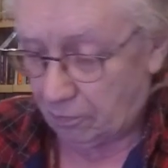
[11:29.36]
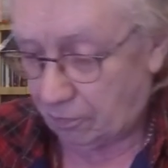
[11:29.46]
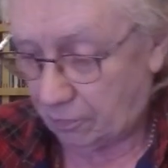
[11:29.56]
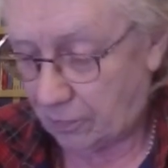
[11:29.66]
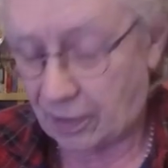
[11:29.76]

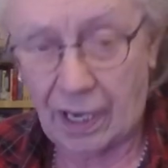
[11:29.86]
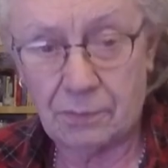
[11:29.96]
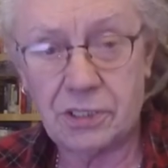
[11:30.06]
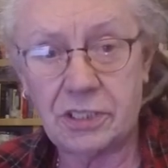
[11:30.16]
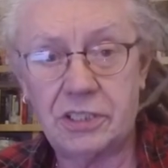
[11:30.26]
I'm
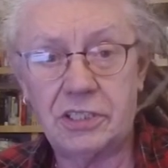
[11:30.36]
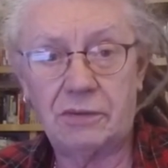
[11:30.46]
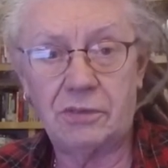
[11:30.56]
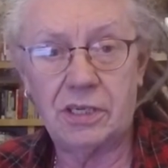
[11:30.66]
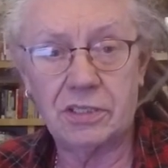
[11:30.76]

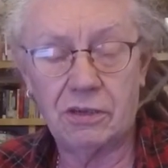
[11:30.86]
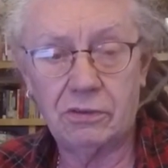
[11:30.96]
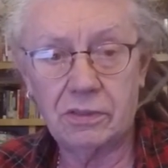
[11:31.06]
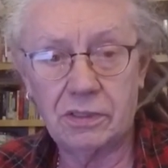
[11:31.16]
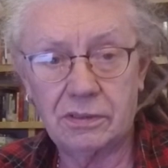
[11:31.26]
67 years old.
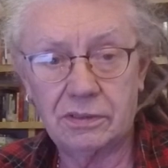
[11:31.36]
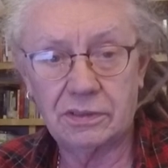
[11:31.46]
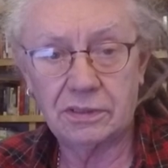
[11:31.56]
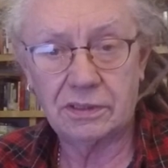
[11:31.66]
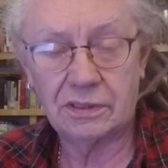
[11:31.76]

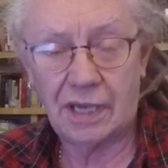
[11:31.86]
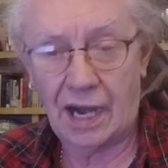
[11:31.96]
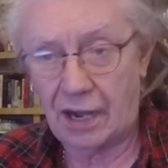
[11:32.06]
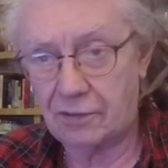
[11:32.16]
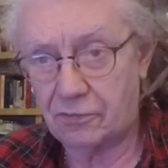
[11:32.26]

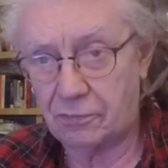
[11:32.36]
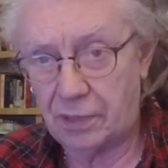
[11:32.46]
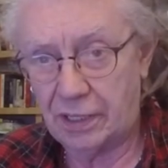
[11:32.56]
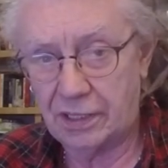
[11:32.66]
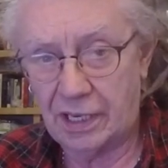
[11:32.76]
I've
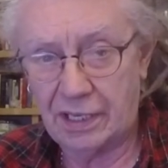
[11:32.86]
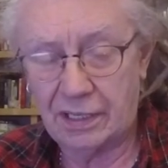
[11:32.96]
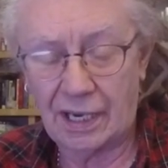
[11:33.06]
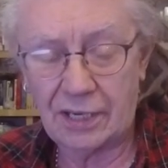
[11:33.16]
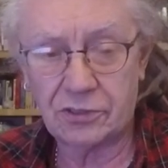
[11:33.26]
been in
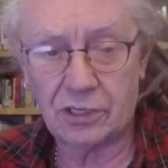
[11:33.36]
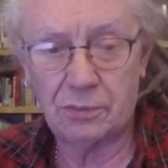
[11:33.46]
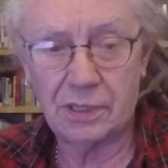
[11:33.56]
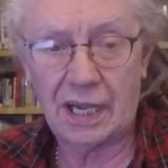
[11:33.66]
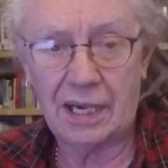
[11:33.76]
electrical and
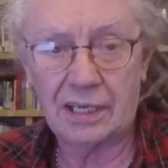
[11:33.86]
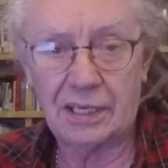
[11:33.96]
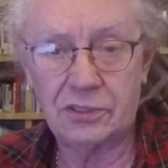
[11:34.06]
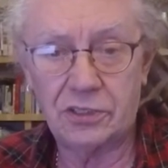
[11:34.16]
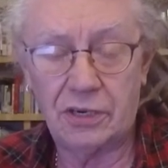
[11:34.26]
mechanical
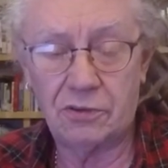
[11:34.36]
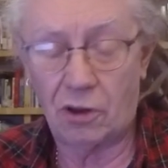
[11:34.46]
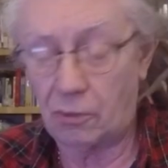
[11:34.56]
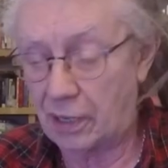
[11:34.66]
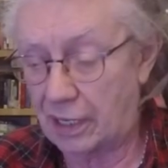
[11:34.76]
engineering
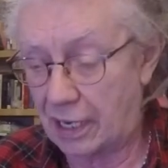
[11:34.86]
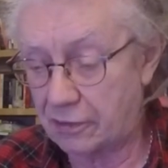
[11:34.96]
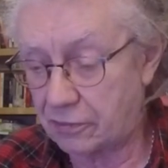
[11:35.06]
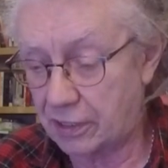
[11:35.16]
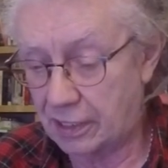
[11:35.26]
all my life,
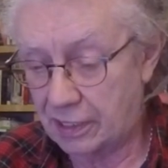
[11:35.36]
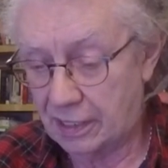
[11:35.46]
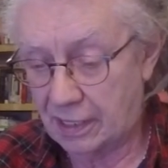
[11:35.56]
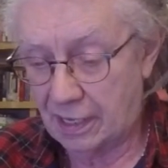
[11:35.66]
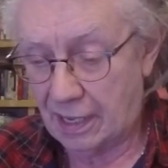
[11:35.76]

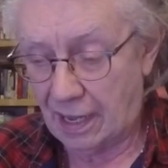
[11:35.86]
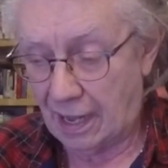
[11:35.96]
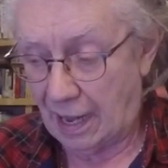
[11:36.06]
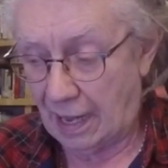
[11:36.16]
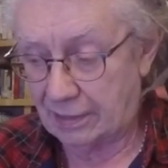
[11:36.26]

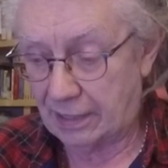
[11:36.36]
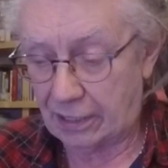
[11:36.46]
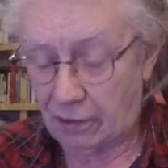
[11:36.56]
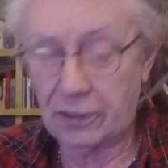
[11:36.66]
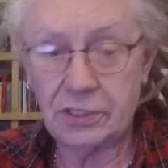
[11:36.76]
and I
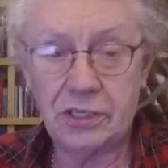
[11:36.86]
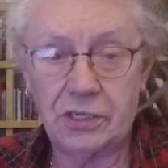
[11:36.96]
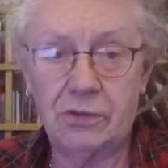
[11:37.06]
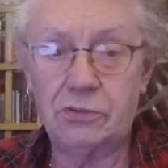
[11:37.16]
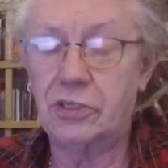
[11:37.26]
got into
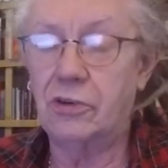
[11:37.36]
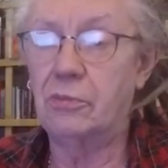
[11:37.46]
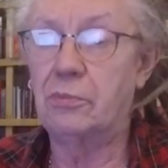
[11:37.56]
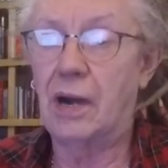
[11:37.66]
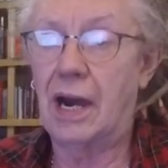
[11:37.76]
YouTube
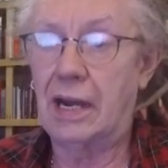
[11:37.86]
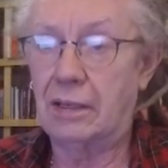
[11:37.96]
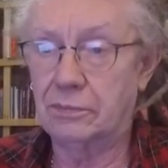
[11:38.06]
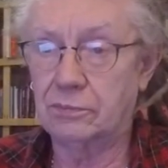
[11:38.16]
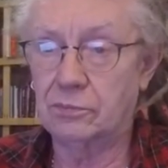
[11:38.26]
by
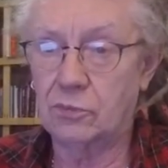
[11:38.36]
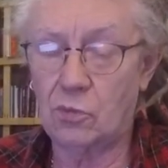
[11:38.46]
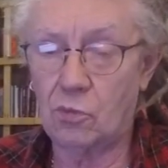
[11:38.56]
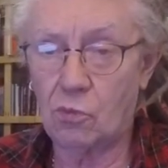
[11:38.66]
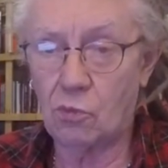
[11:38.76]

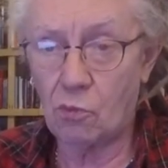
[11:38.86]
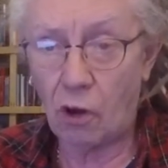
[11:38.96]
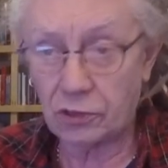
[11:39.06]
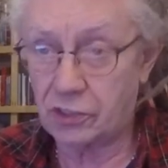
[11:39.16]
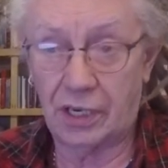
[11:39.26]

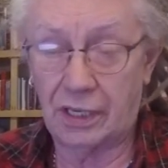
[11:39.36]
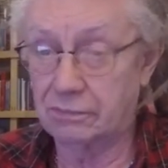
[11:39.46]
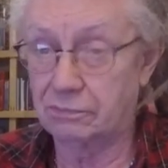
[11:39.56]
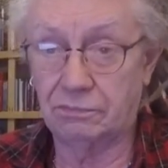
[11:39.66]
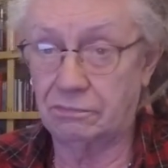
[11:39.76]
watching
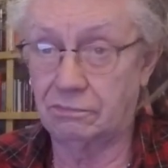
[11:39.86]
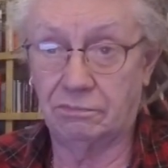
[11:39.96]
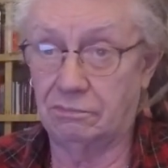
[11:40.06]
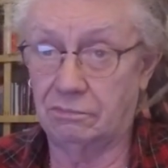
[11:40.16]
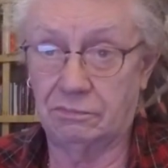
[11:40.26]

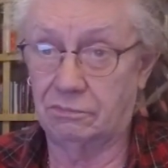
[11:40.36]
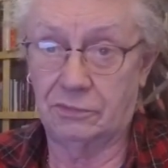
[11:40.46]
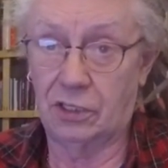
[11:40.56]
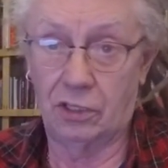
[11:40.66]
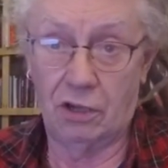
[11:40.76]

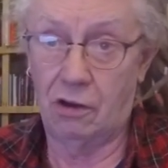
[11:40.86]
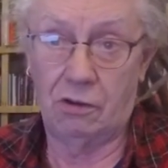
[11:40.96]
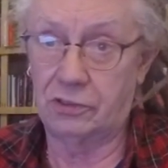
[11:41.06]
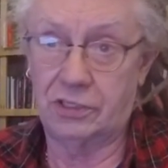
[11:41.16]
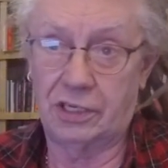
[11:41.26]

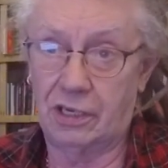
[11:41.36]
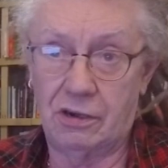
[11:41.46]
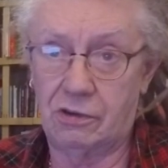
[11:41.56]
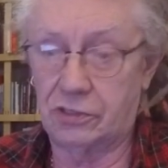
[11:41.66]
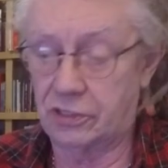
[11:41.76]
loads and
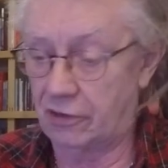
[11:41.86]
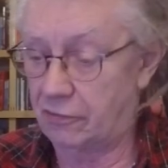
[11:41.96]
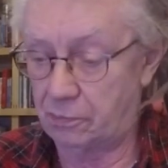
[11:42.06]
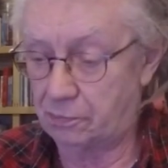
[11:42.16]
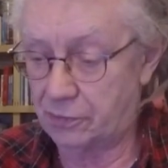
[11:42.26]
loads of
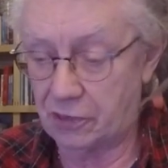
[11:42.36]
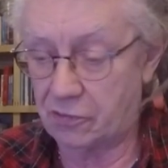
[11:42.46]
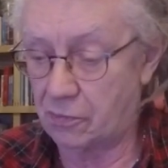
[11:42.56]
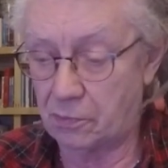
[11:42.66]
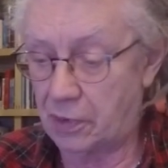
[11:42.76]

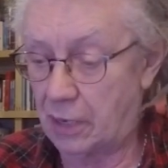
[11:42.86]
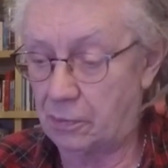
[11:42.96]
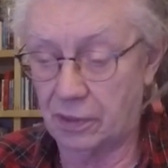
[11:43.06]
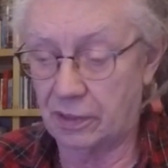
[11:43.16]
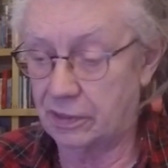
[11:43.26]
different people.